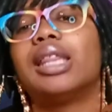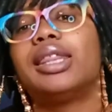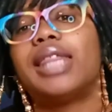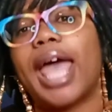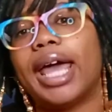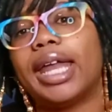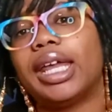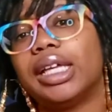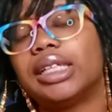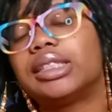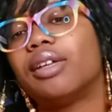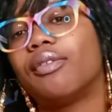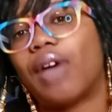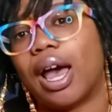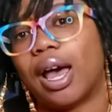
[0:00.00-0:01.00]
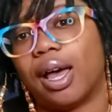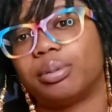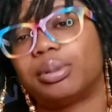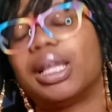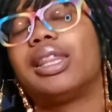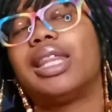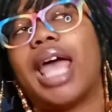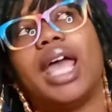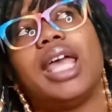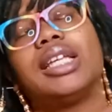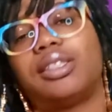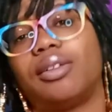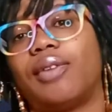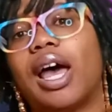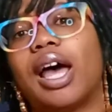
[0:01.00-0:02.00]
That is the vibes. That
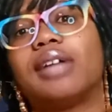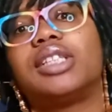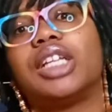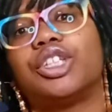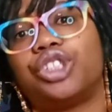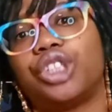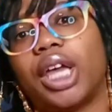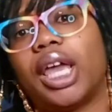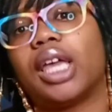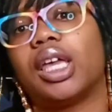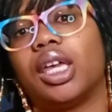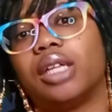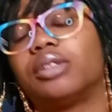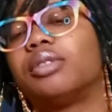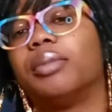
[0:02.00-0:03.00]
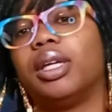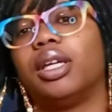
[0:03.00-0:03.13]
is the vibes that Shane gives